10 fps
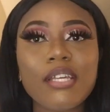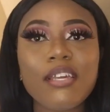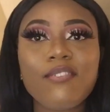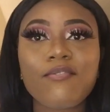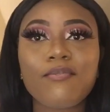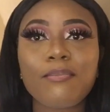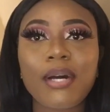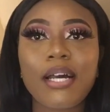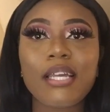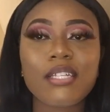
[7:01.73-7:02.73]
leave
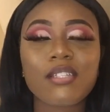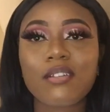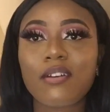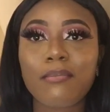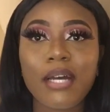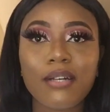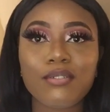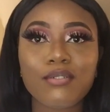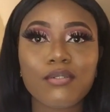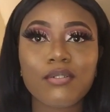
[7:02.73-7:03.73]
my Instagram
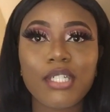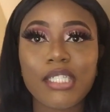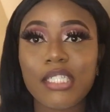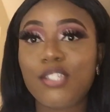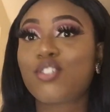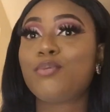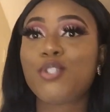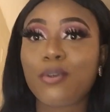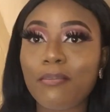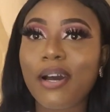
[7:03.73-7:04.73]
handle in the
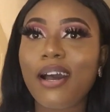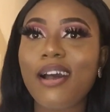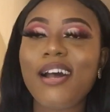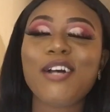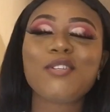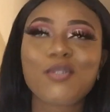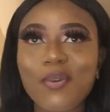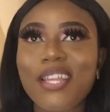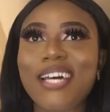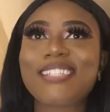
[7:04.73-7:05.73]
description bar
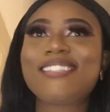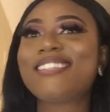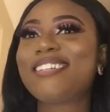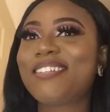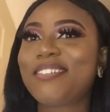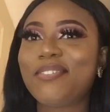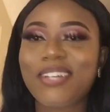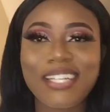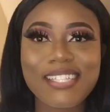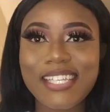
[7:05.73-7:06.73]
so that you
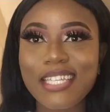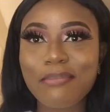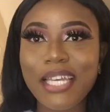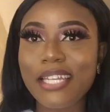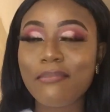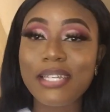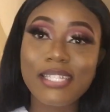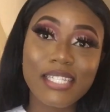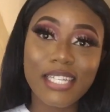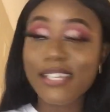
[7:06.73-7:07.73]
can send me any
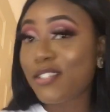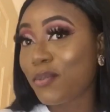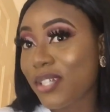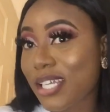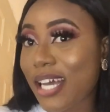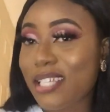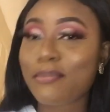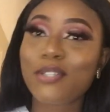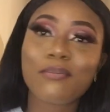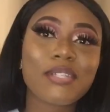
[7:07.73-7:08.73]
message in case you want to ask
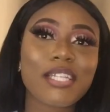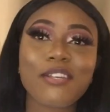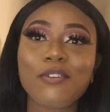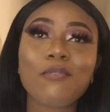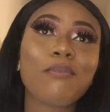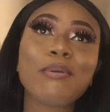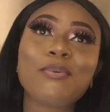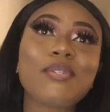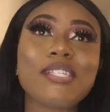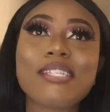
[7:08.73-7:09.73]
me something and you don't want
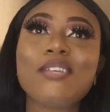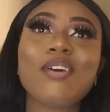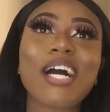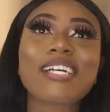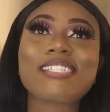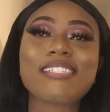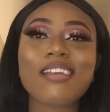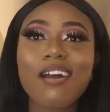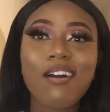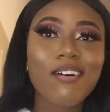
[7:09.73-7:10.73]
people to see you asking
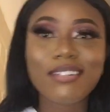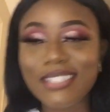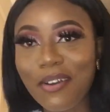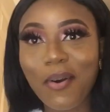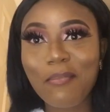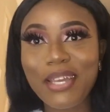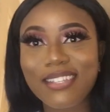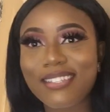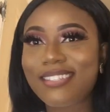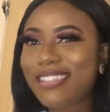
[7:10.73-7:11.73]
on the
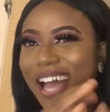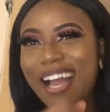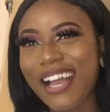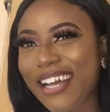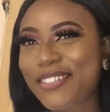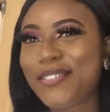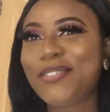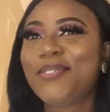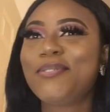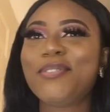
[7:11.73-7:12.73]
comments. I got
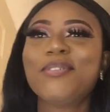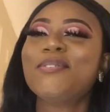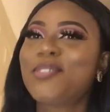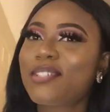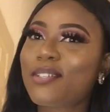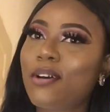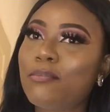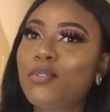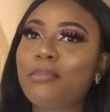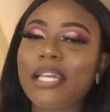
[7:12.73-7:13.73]
you. You know, just
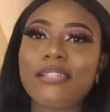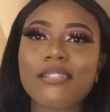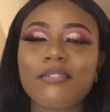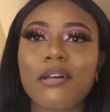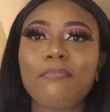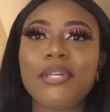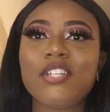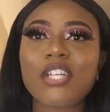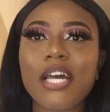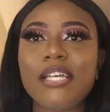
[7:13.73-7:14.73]
come to my Instagram
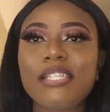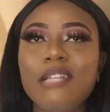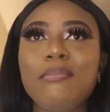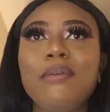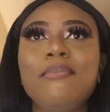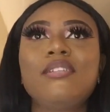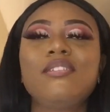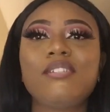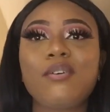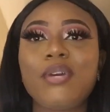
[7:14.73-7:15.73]
page, send me a
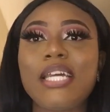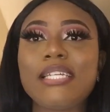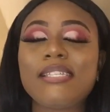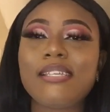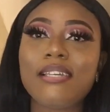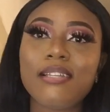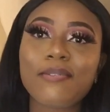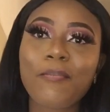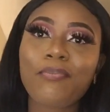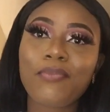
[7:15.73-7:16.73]
message, and when I see
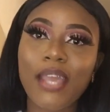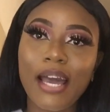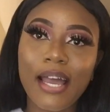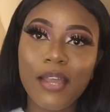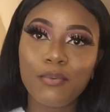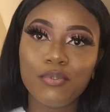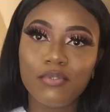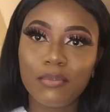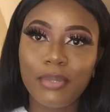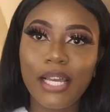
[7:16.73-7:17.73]
it, I
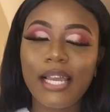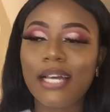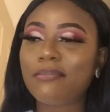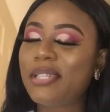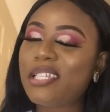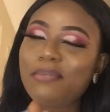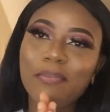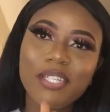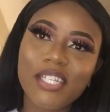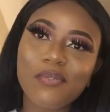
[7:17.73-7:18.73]
would reply. And please be
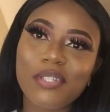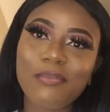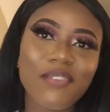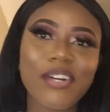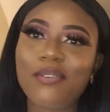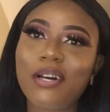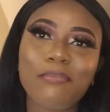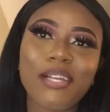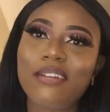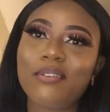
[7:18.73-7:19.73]
patient with me if I
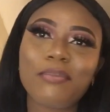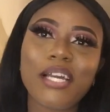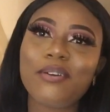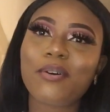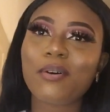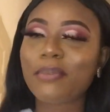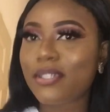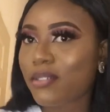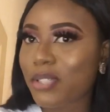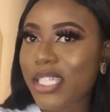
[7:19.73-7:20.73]
don't reply your
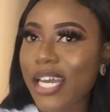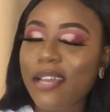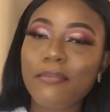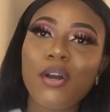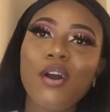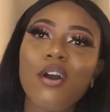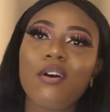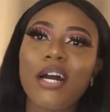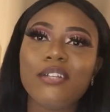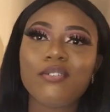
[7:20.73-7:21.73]
comments on time,
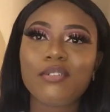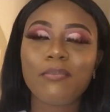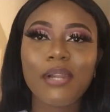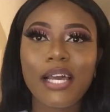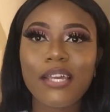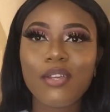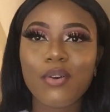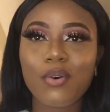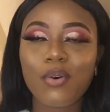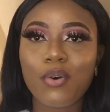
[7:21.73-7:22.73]
or I don't reply
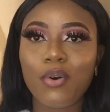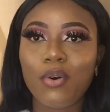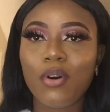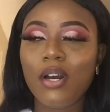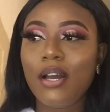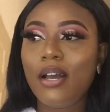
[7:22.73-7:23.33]
your